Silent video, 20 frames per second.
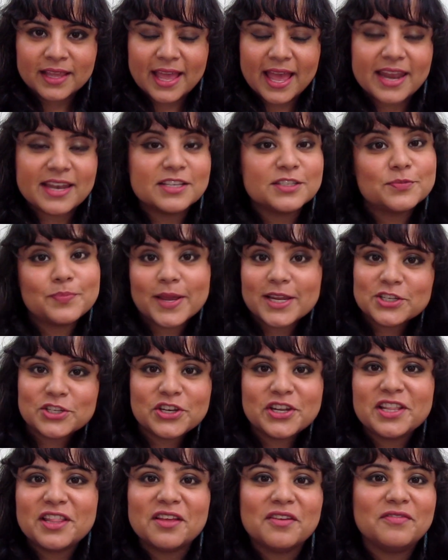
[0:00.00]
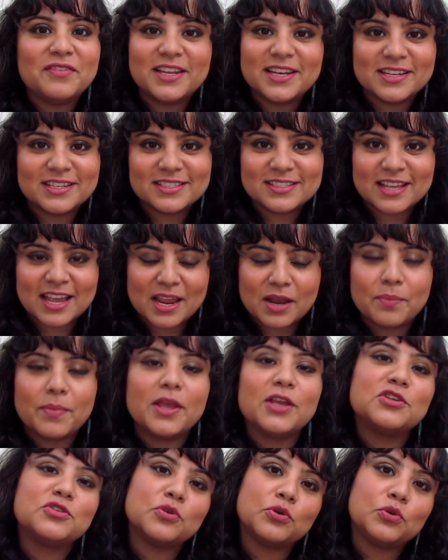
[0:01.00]
And especially their Venus sign,
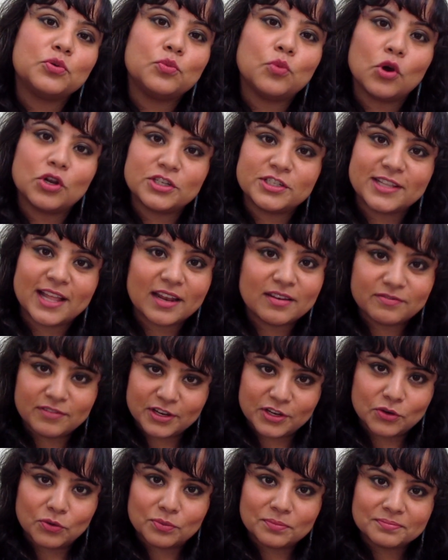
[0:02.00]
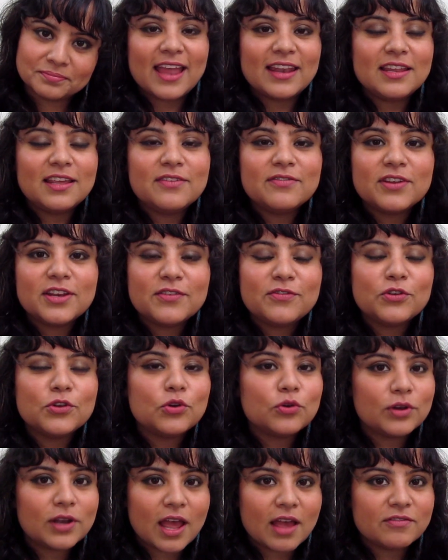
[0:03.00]
make sure to watch that video. And even if you
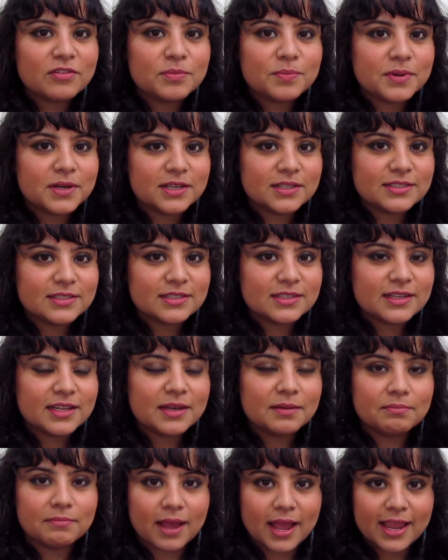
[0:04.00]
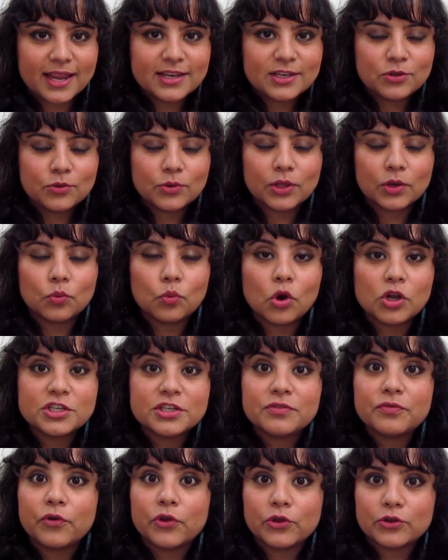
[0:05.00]
don't have a person in mind, you can watch
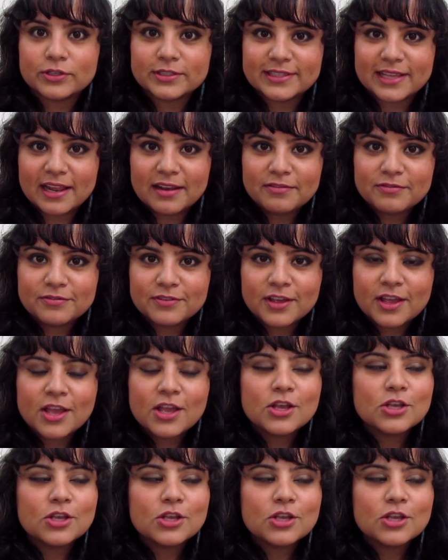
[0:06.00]
it for yourself.